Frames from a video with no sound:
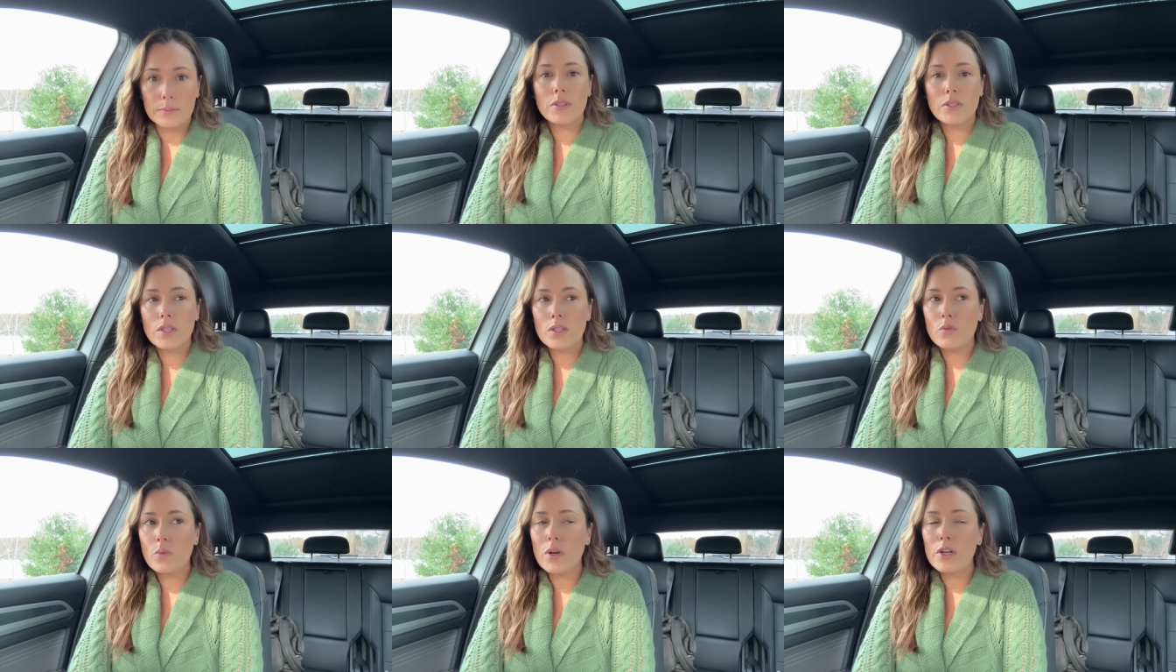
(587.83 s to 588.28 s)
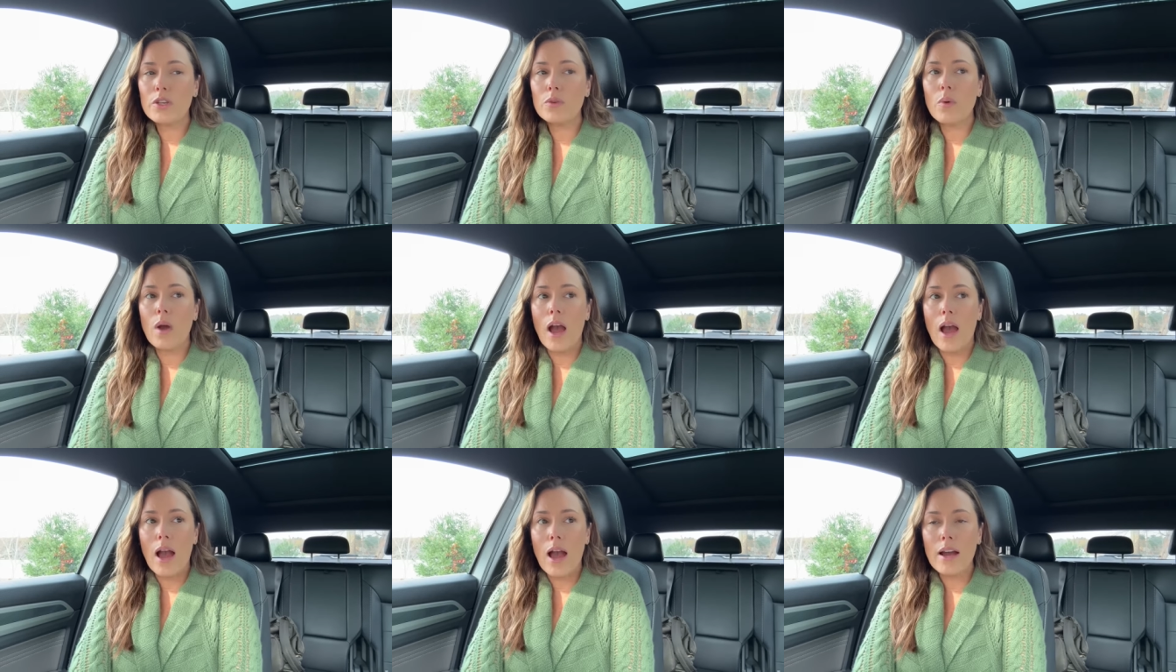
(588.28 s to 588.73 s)
This is where you
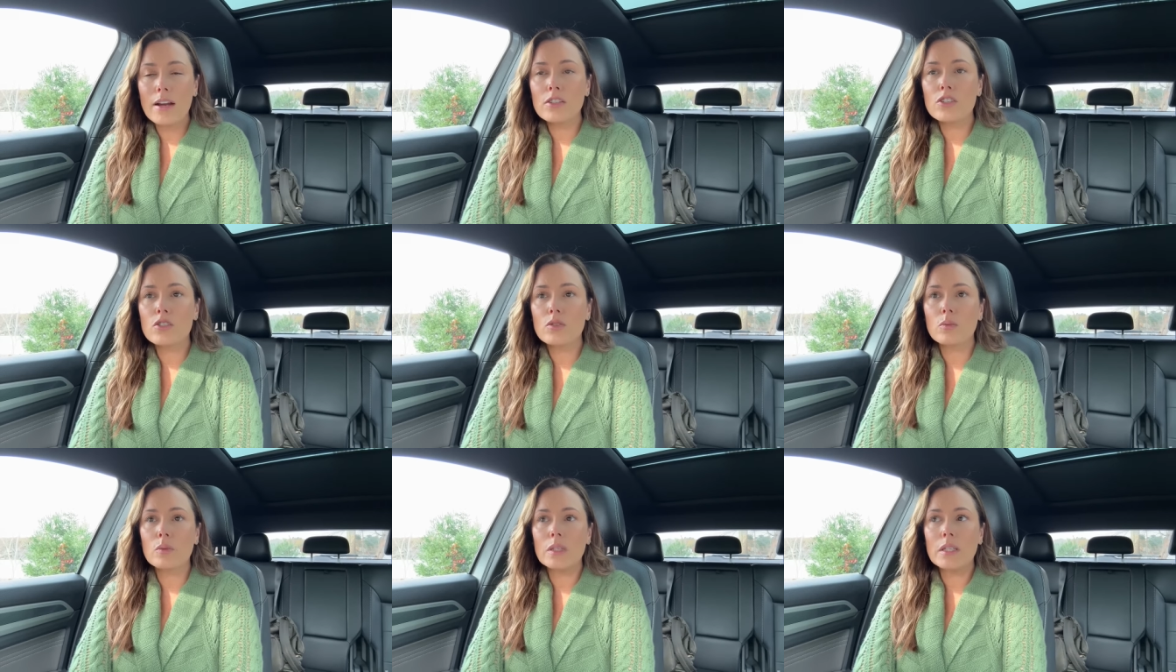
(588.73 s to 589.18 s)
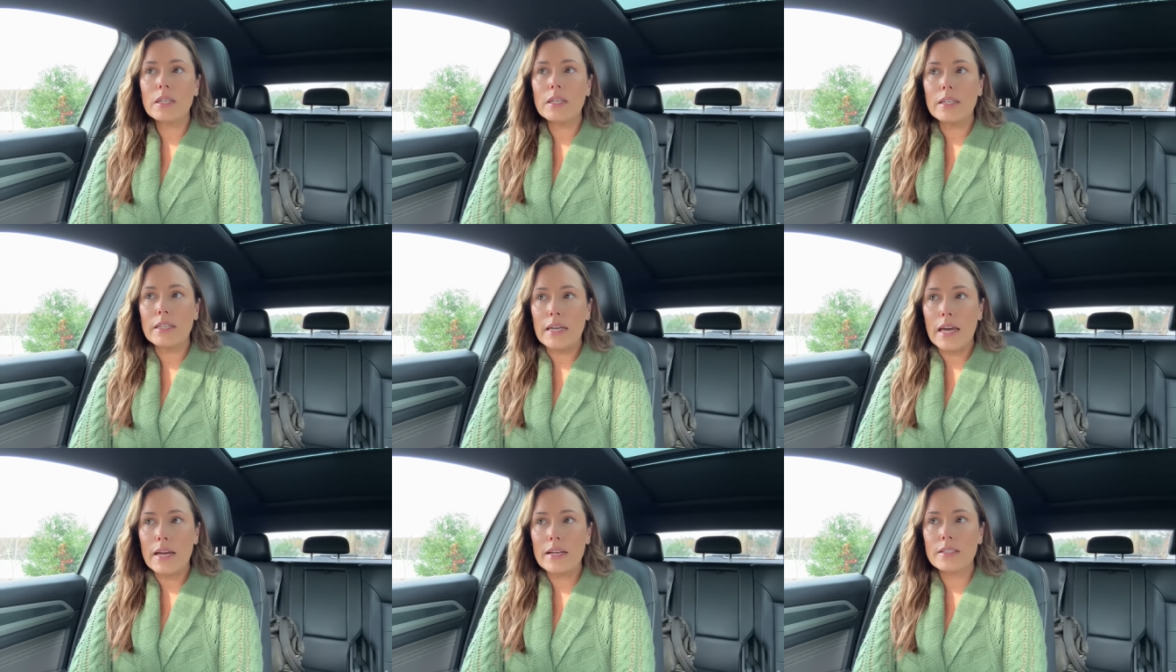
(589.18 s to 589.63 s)
actually
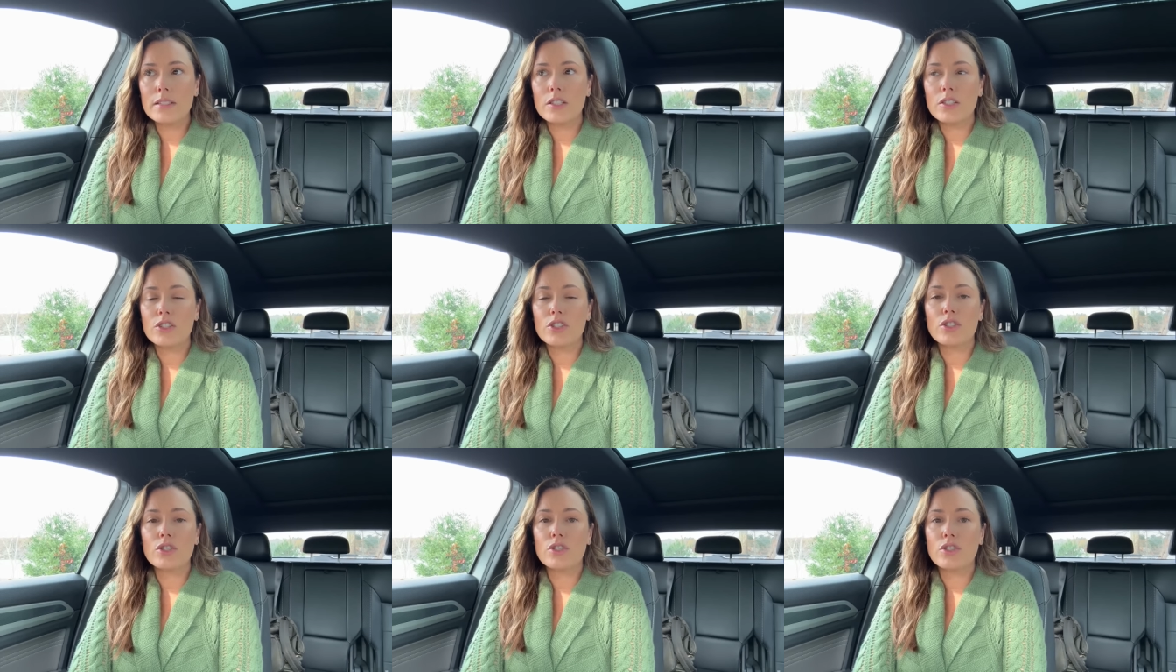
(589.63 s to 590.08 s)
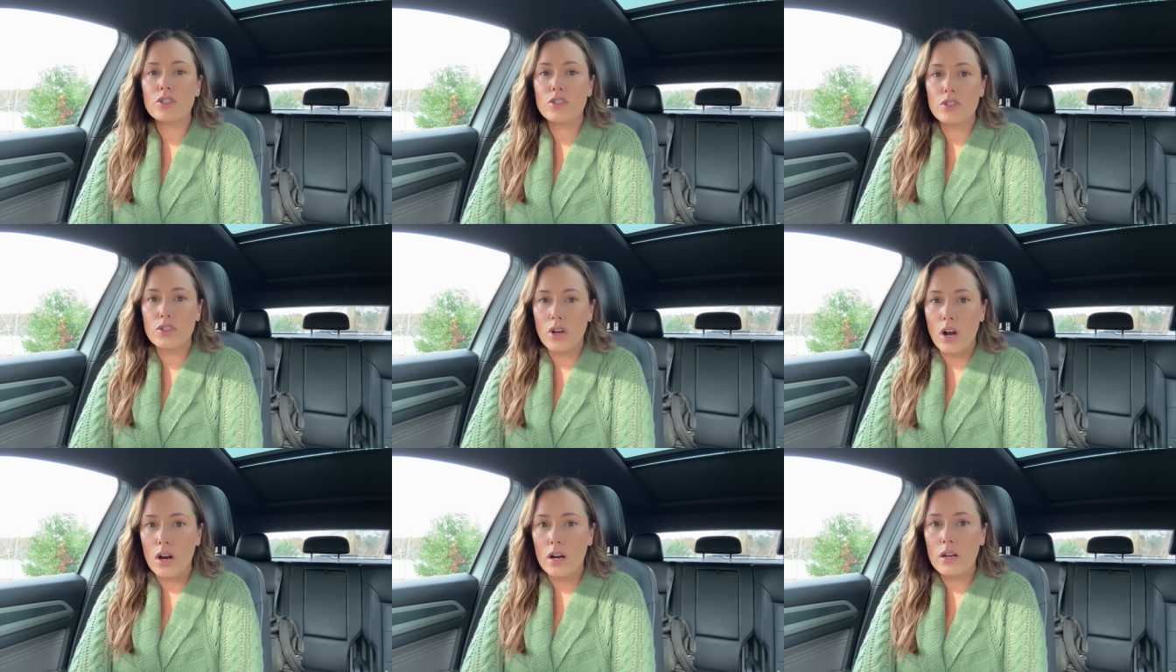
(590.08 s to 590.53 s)
get to
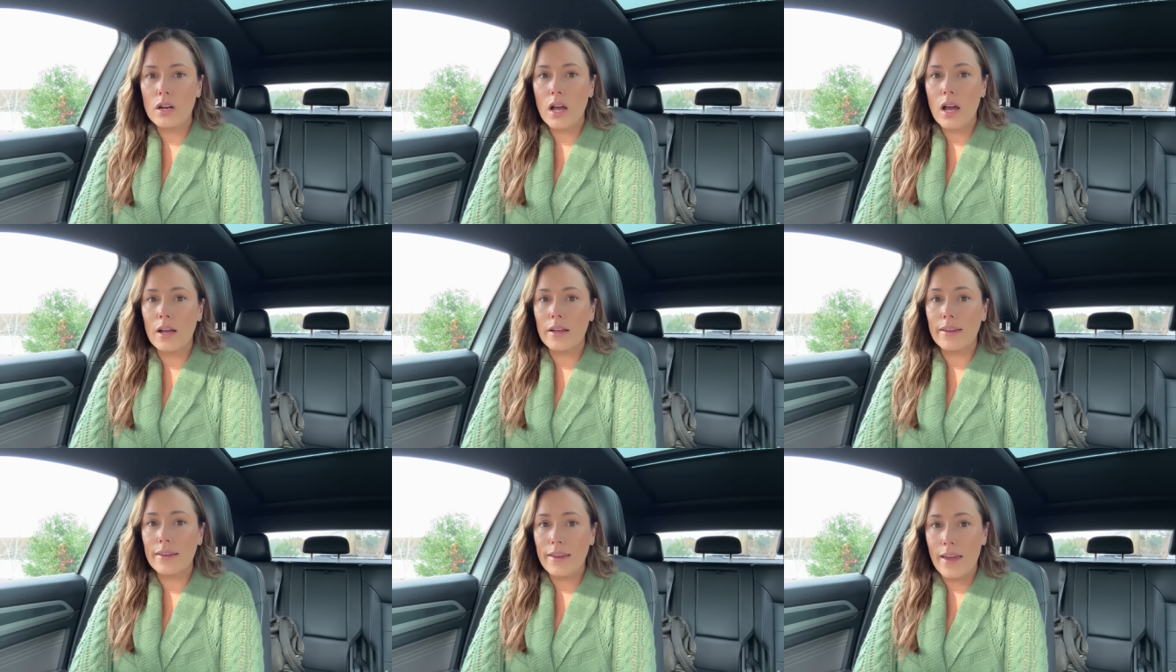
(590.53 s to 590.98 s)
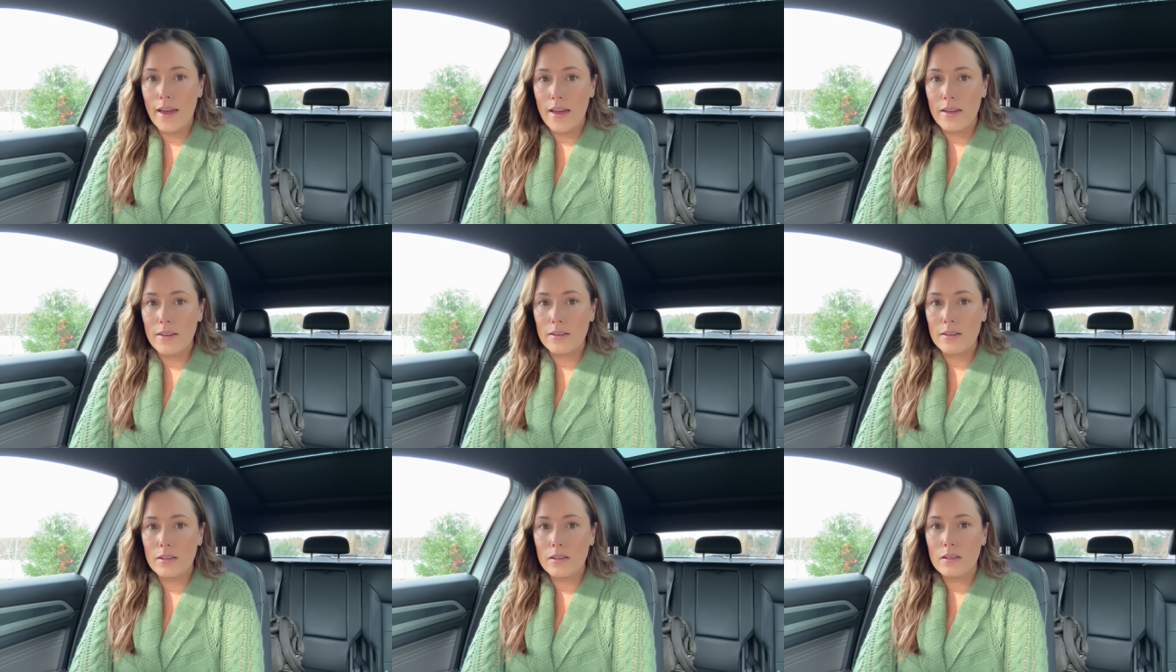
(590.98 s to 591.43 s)
start
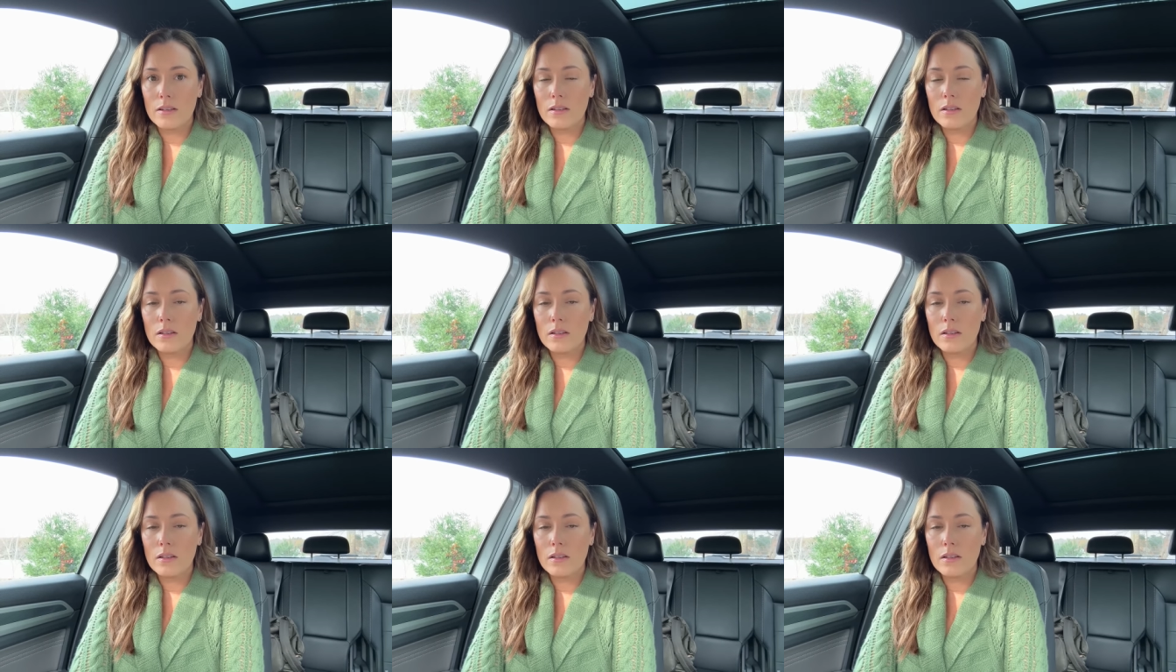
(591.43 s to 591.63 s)
again.